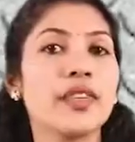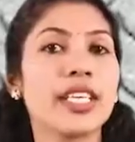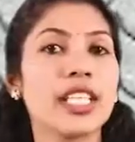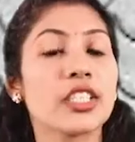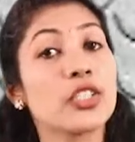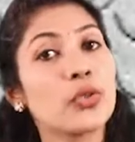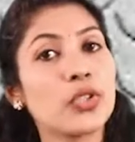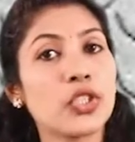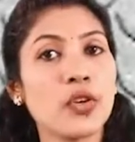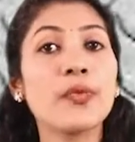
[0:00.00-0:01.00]
one is
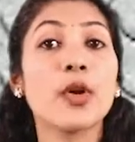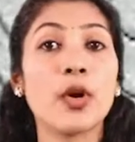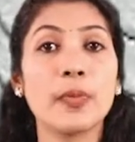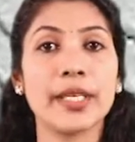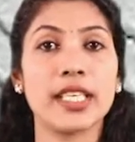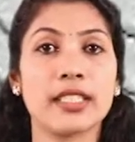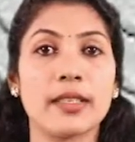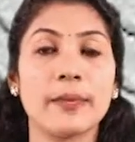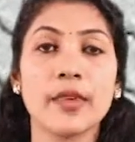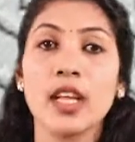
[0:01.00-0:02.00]
uses of
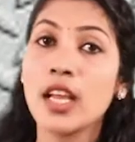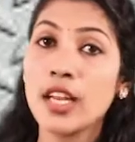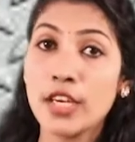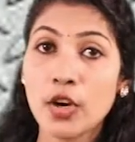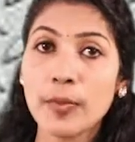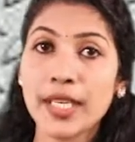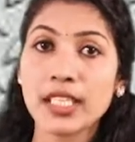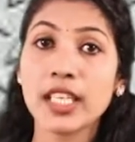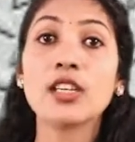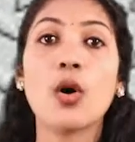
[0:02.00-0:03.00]
non-metals.
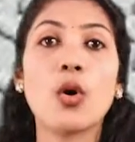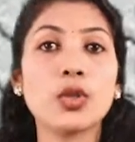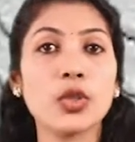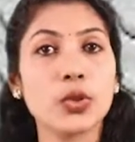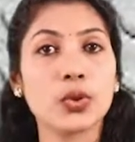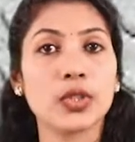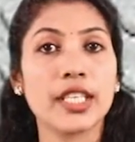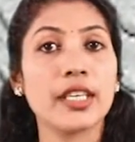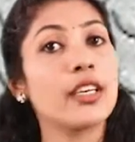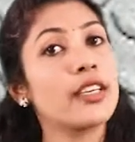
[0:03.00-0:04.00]
Non-metals are also used
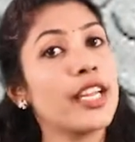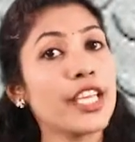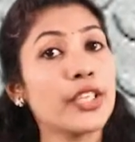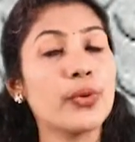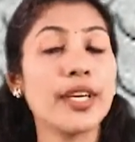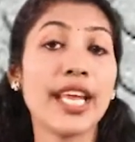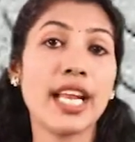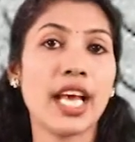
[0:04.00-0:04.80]
in day-to-day